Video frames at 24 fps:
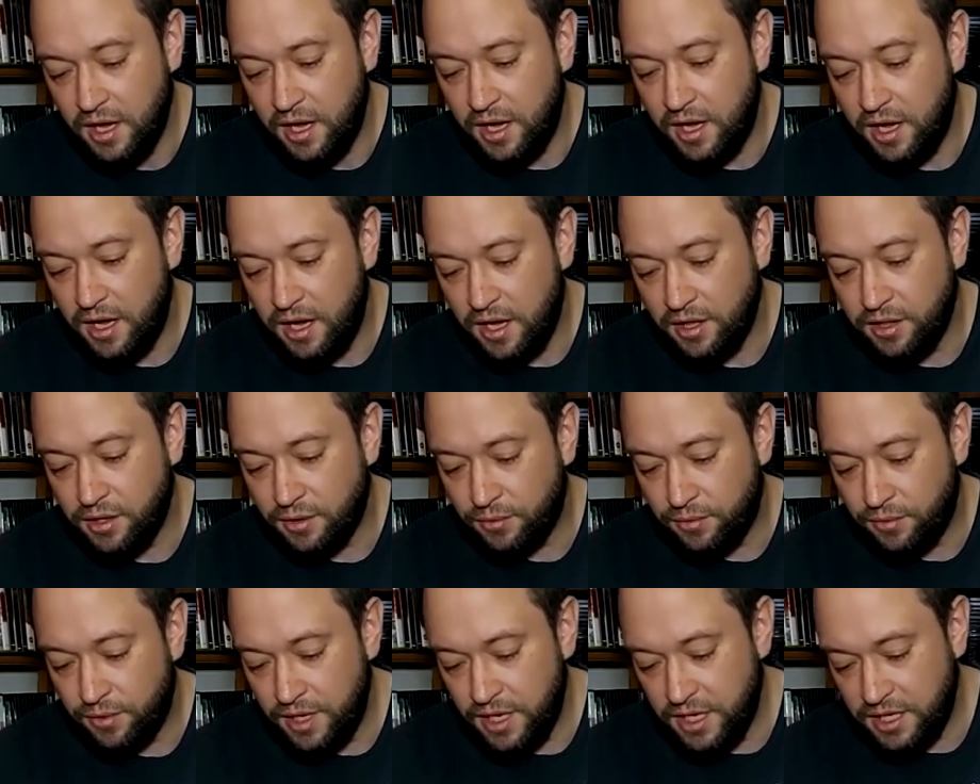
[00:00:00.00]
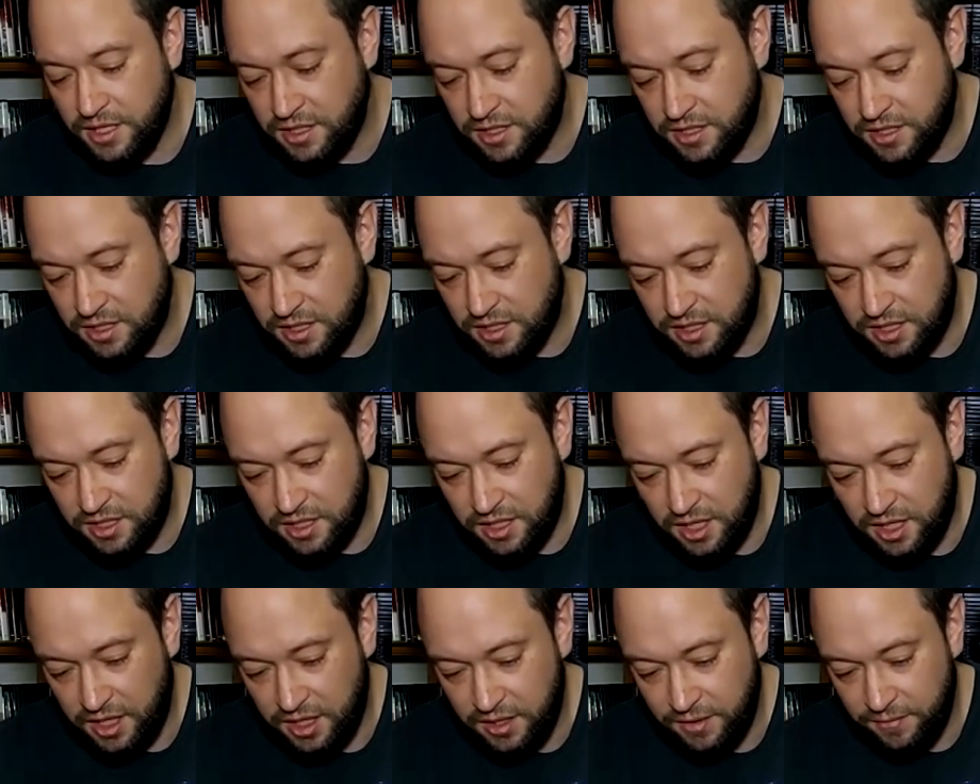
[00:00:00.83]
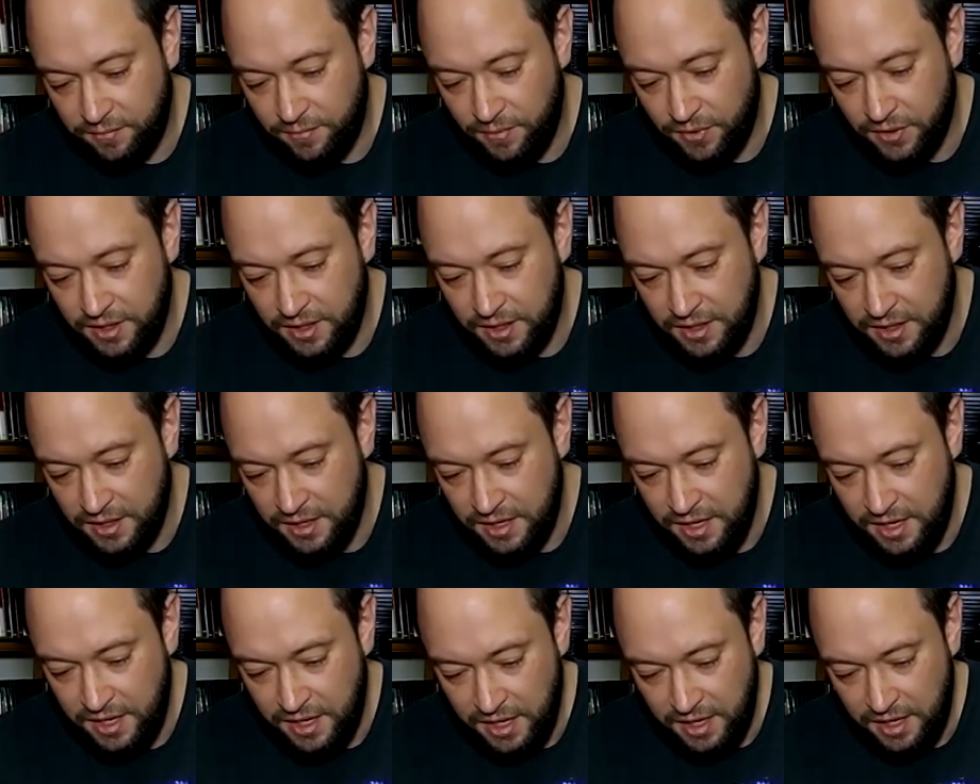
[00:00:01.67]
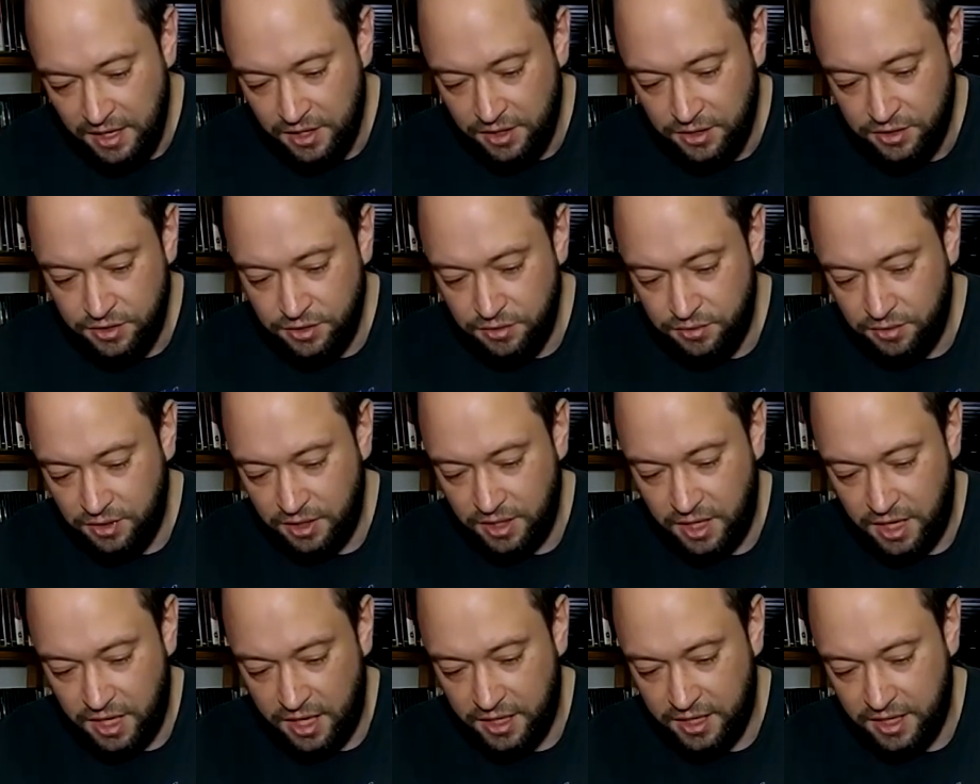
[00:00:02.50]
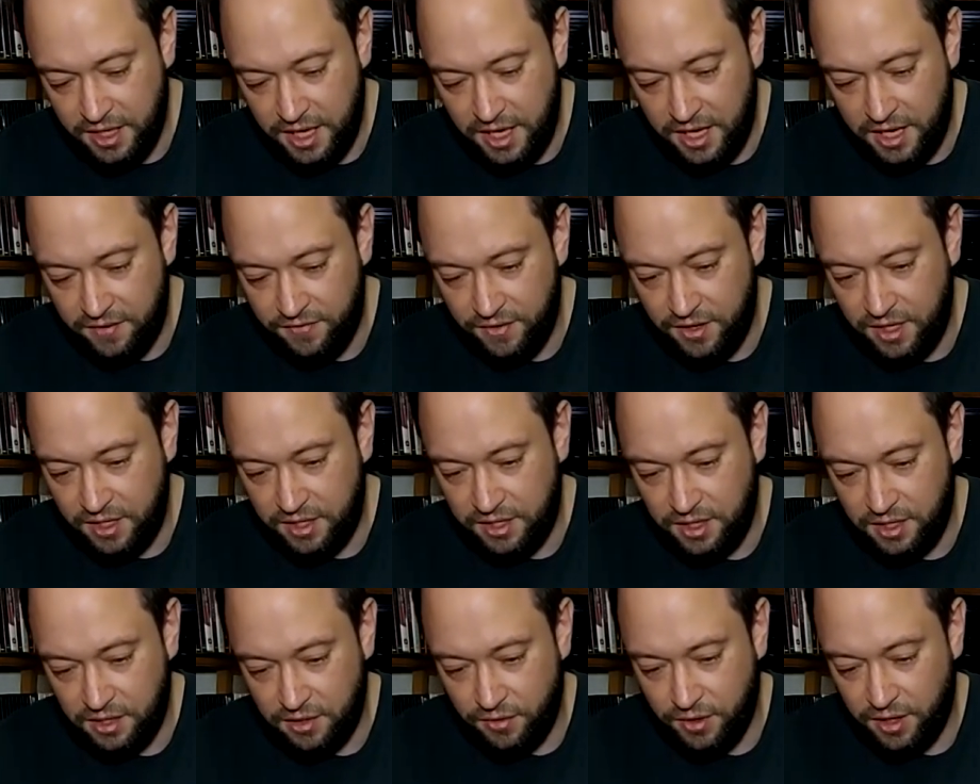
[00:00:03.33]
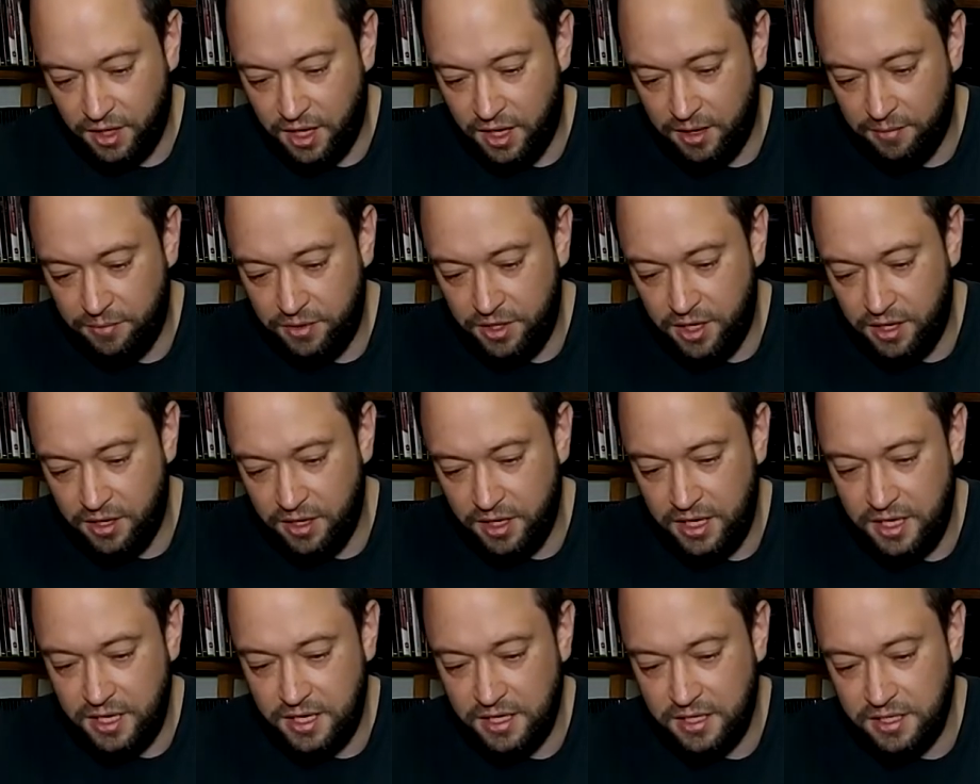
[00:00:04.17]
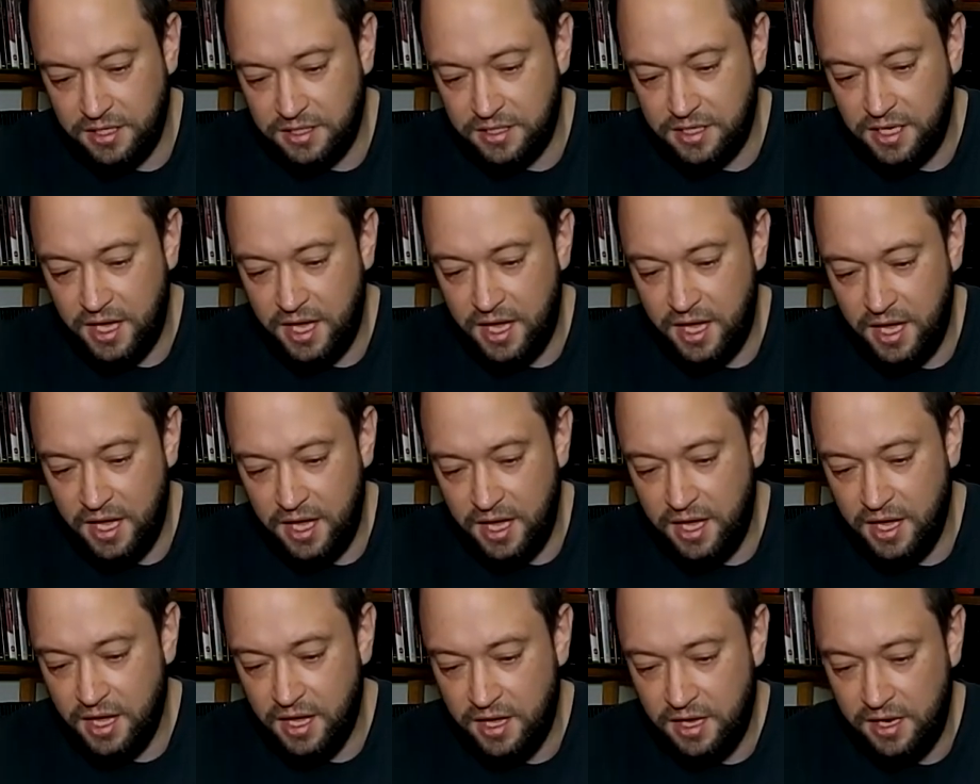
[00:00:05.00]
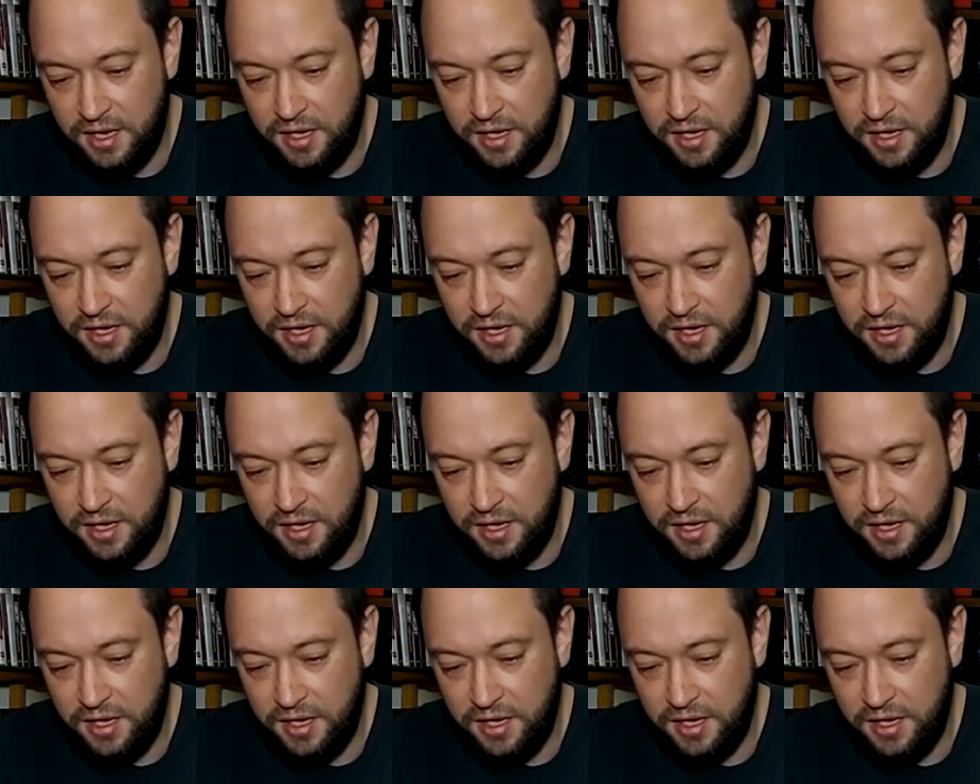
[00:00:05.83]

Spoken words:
The wrists do not have anything going on. There is a,